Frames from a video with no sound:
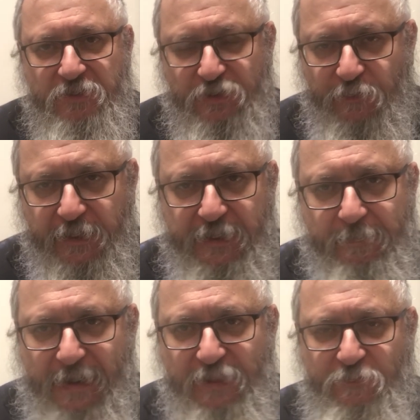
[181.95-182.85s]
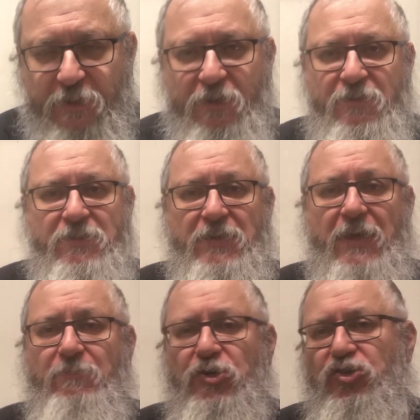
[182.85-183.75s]
tefillin and my tefillin are the
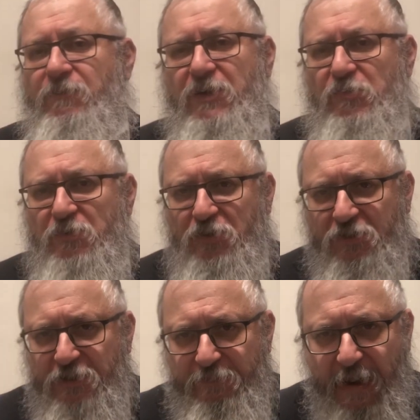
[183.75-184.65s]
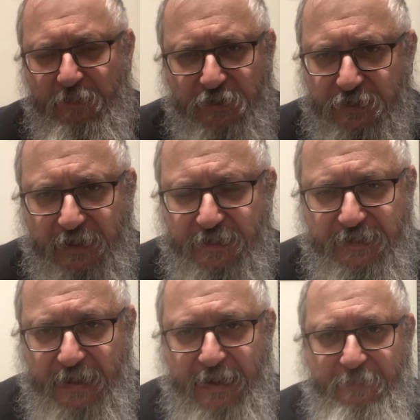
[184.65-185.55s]
same. Moshe Rabbeinu's mezuzah, my mezuzah are the
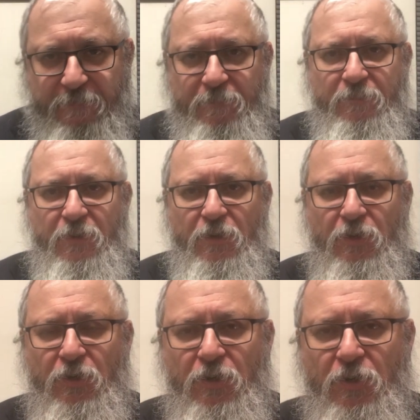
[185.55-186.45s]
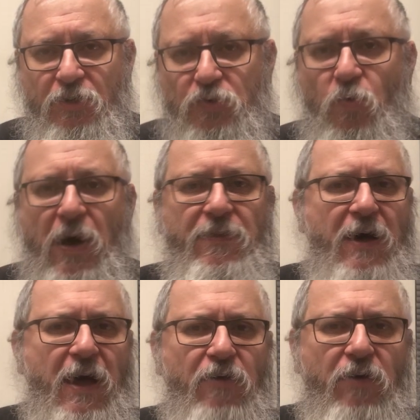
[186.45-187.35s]
same. So why the
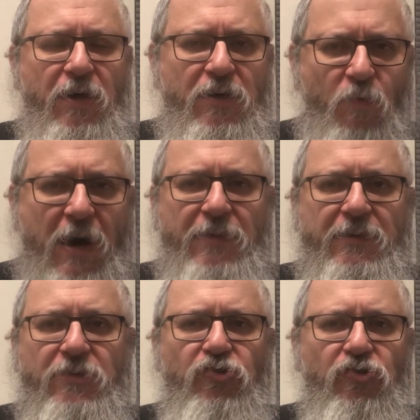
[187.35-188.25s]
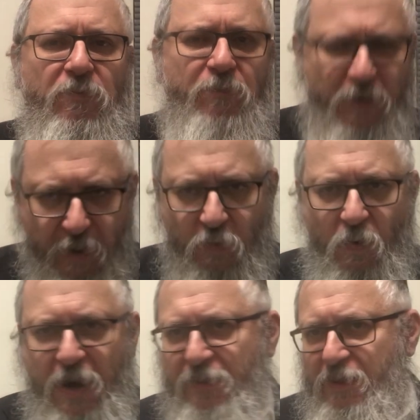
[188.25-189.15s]
hierarchy? Why the leadership?
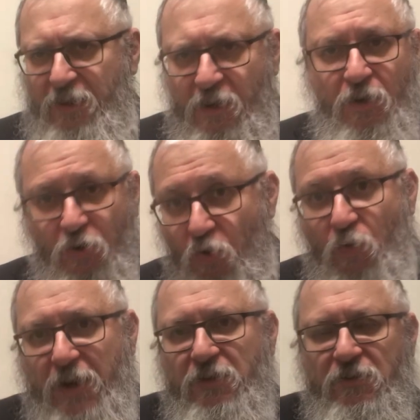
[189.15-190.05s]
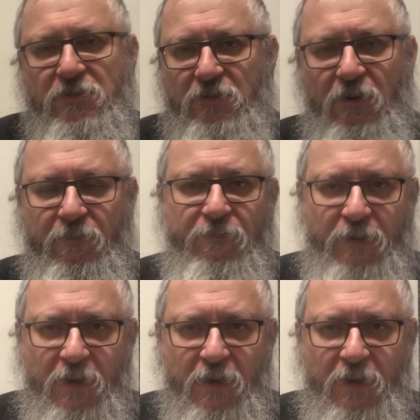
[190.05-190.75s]
Why the greatness of